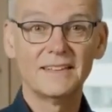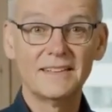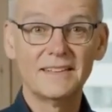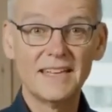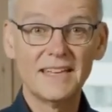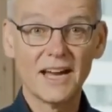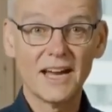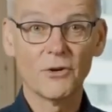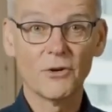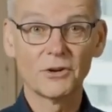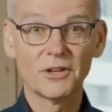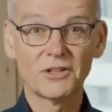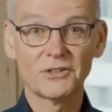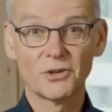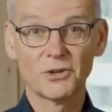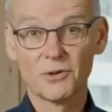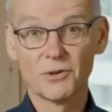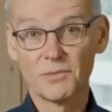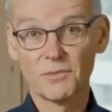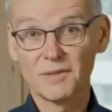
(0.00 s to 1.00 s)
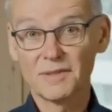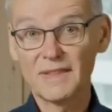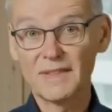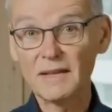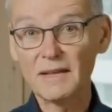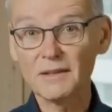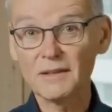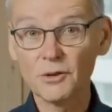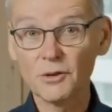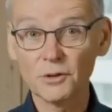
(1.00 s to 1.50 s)
Dear auditorium,
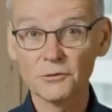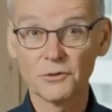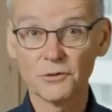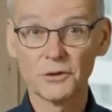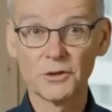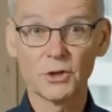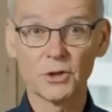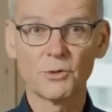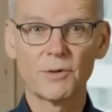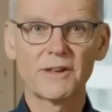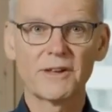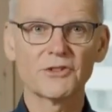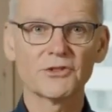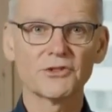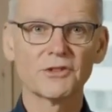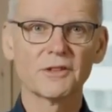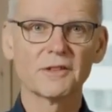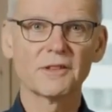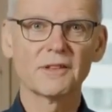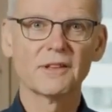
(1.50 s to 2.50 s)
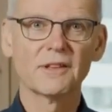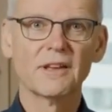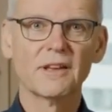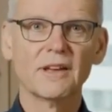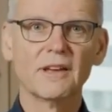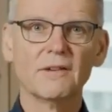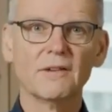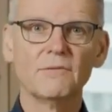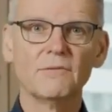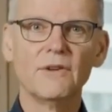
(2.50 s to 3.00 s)
thanks a lot for your questions.
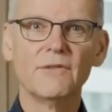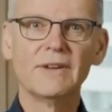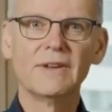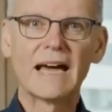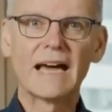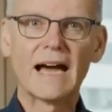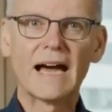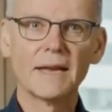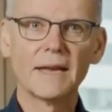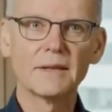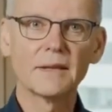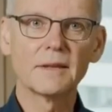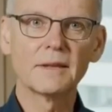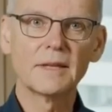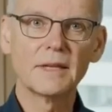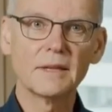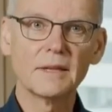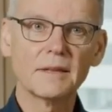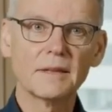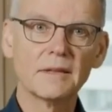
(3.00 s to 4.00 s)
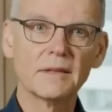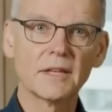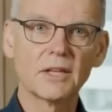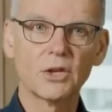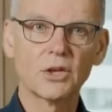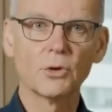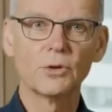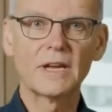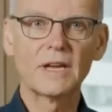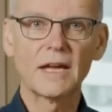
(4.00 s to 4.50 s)
We will answer these in the
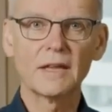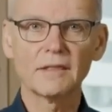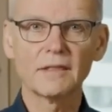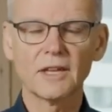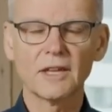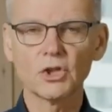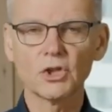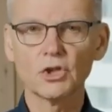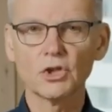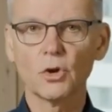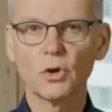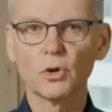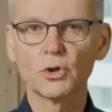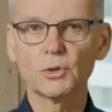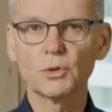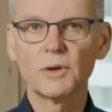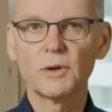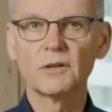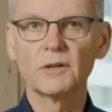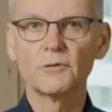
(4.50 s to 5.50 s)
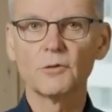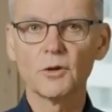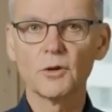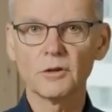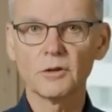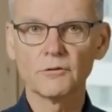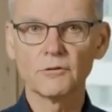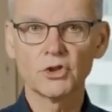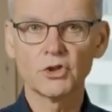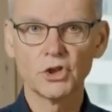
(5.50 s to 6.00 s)
Q&A session on
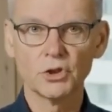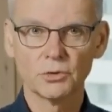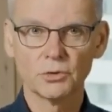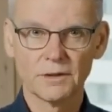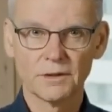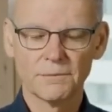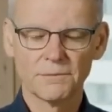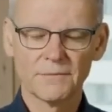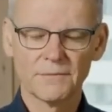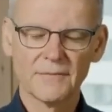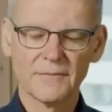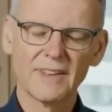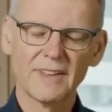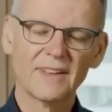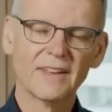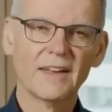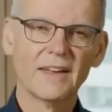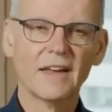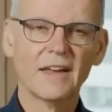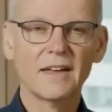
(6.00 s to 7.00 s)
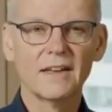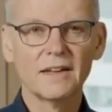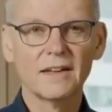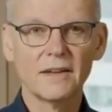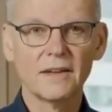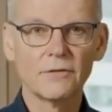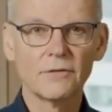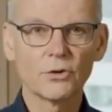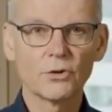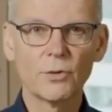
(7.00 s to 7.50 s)
21st of June.
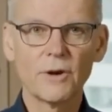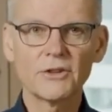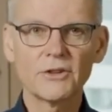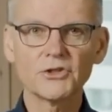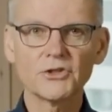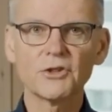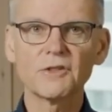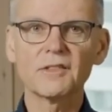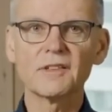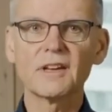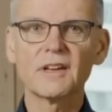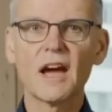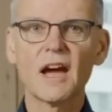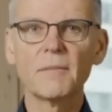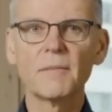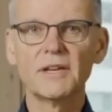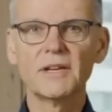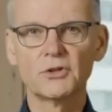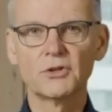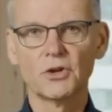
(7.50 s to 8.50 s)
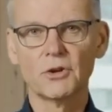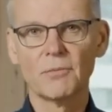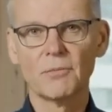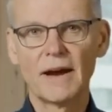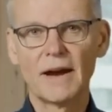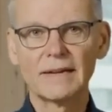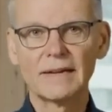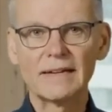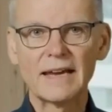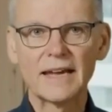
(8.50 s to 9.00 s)
If questions come into your
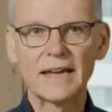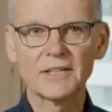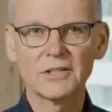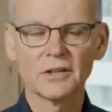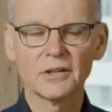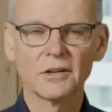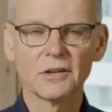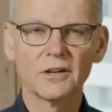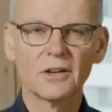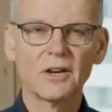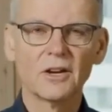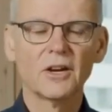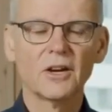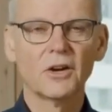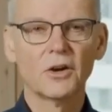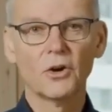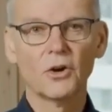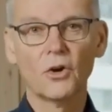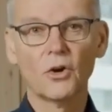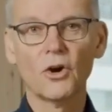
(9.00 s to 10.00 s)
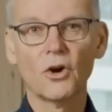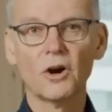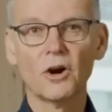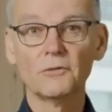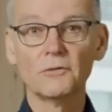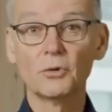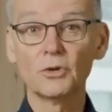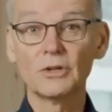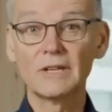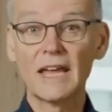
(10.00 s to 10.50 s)
mind later, or
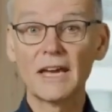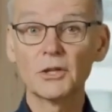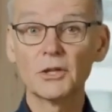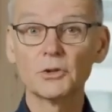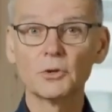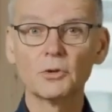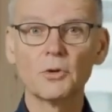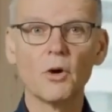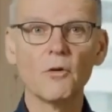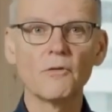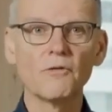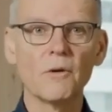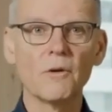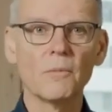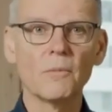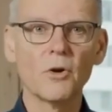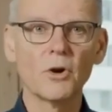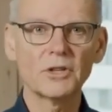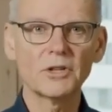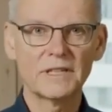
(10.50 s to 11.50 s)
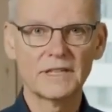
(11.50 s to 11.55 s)
you would like to go for more